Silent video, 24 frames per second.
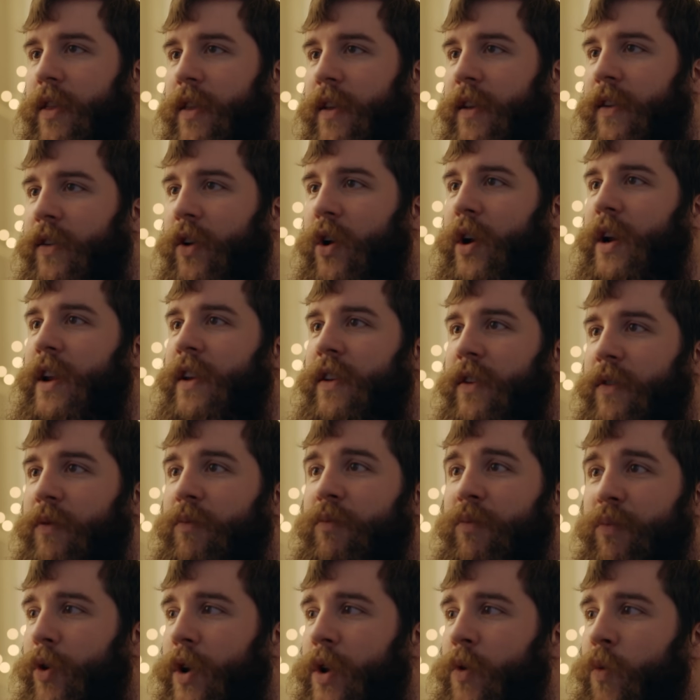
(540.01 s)
This is already
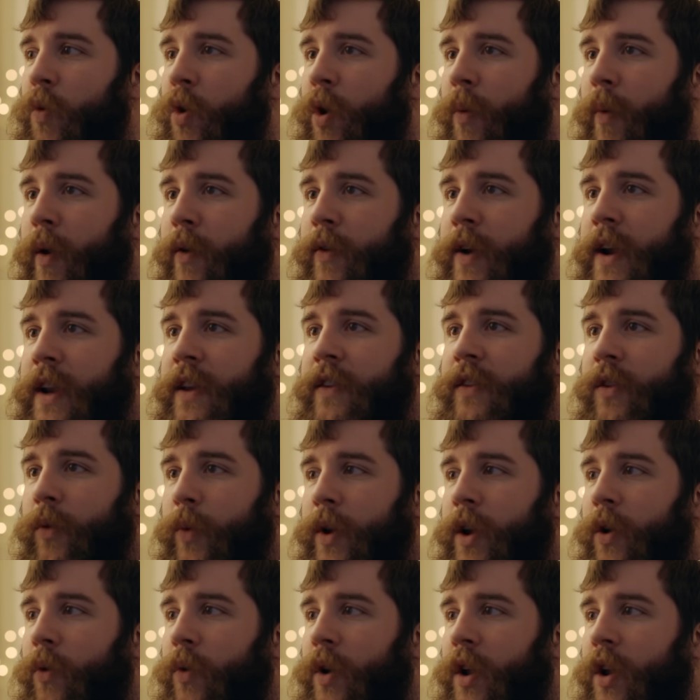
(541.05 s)
pretty warm already, so
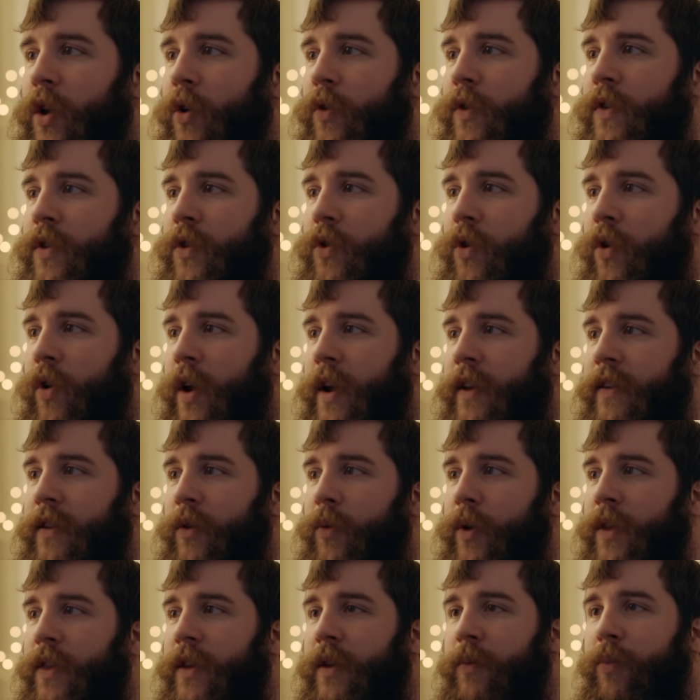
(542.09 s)
we don't want to go too crazy
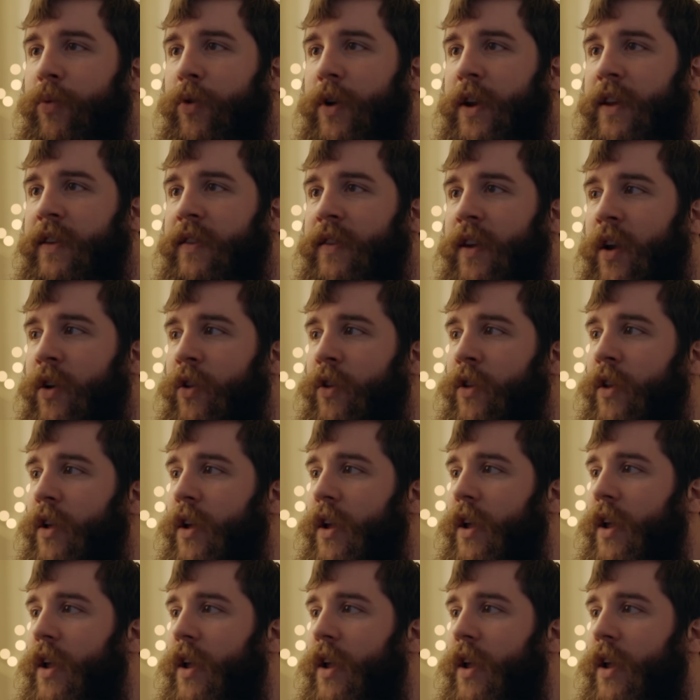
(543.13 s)
with it. Pretty subtle.